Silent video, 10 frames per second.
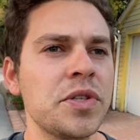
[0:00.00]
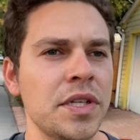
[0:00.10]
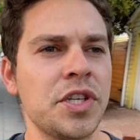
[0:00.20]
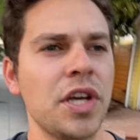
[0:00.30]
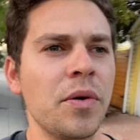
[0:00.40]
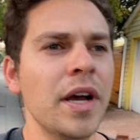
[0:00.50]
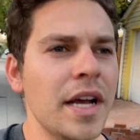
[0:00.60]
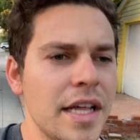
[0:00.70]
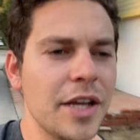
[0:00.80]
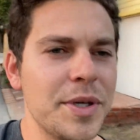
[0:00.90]
And so
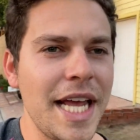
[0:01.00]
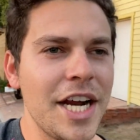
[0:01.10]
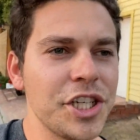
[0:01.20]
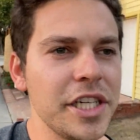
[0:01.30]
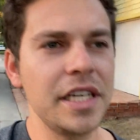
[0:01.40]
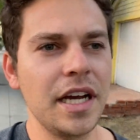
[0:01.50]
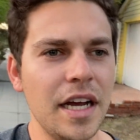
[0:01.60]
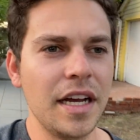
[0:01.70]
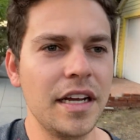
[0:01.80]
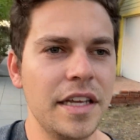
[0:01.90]
there was actually
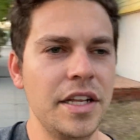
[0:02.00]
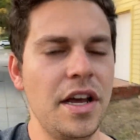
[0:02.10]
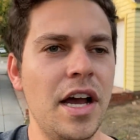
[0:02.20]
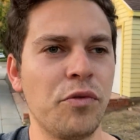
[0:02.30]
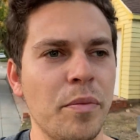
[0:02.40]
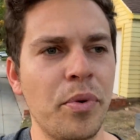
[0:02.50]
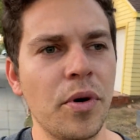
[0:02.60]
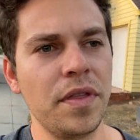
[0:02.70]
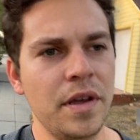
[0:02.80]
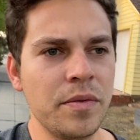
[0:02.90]
a
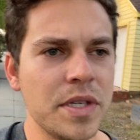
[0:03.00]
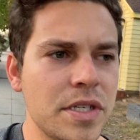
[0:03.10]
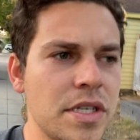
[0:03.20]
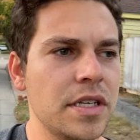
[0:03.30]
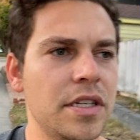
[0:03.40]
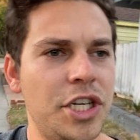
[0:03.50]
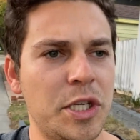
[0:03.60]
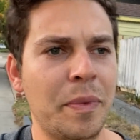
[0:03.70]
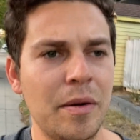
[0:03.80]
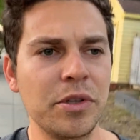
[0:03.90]
report that was
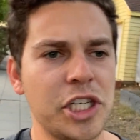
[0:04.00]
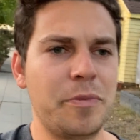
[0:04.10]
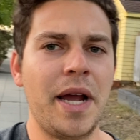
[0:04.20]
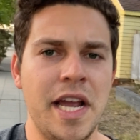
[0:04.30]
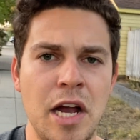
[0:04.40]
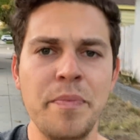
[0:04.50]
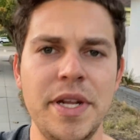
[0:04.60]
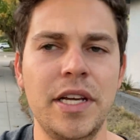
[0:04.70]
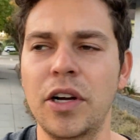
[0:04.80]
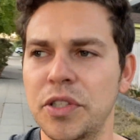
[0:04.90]
just published by a company
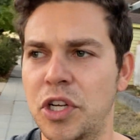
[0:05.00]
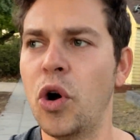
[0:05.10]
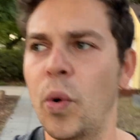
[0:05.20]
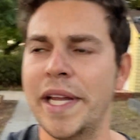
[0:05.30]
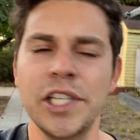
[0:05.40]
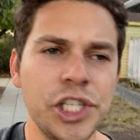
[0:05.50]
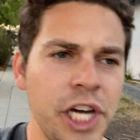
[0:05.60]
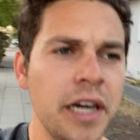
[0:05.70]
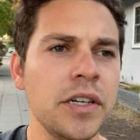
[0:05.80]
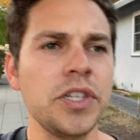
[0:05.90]
called
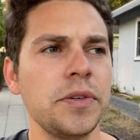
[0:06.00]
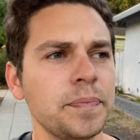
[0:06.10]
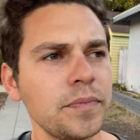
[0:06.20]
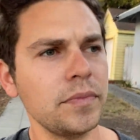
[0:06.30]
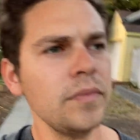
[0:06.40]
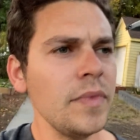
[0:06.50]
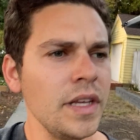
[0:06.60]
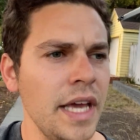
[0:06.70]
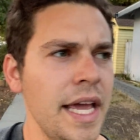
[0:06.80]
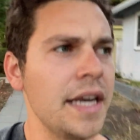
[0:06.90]
CoinShares.
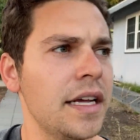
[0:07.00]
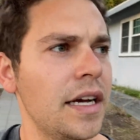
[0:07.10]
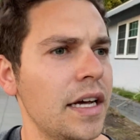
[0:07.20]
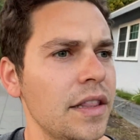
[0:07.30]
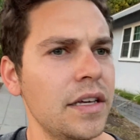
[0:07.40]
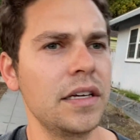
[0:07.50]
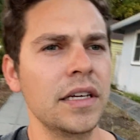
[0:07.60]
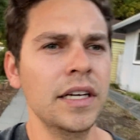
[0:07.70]
And the